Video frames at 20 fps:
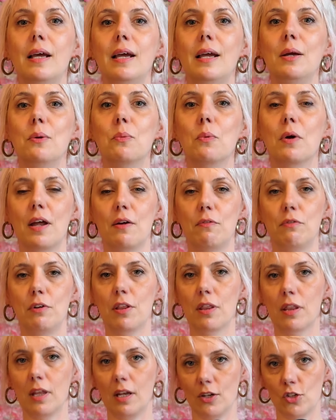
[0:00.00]
when
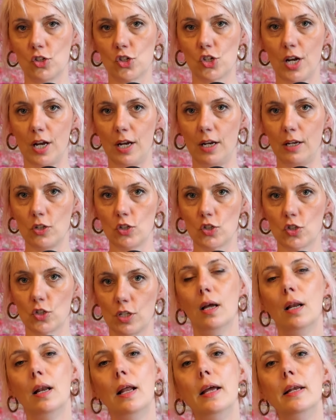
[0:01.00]
everything
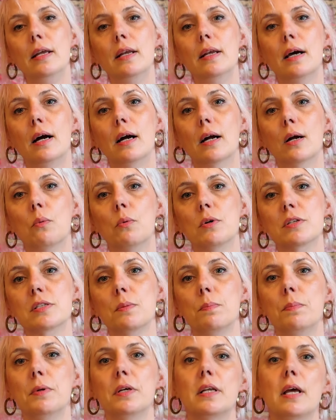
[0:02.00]
changed. Lady Nak was a
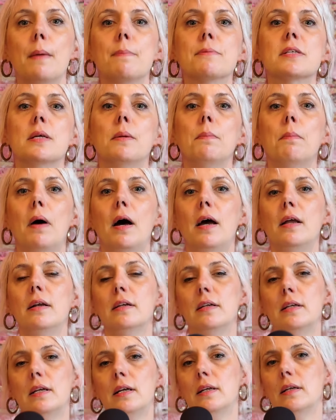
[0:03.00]
bit
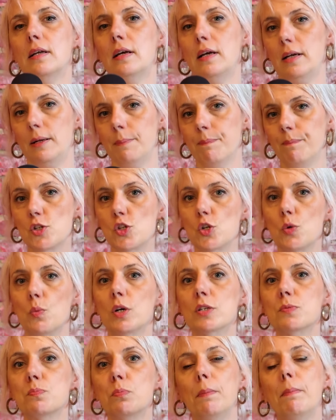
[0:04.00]
absent-minded that day. She
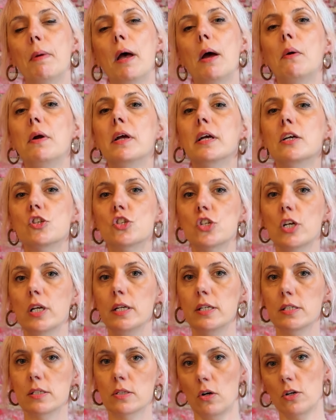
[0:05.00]
was preparing a
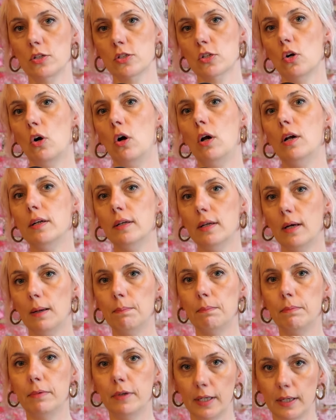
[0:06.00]
chili sauce called nam
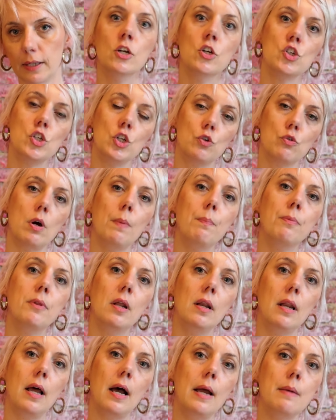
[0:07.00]
prik. She dropped the
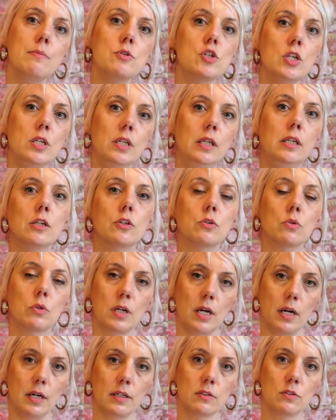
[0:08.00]
lime she needed to
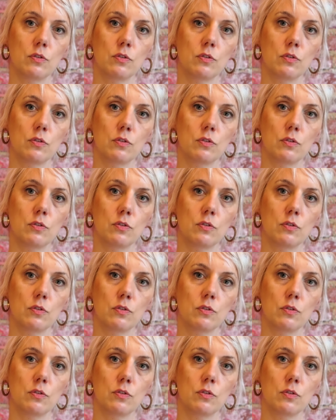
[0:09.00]
cut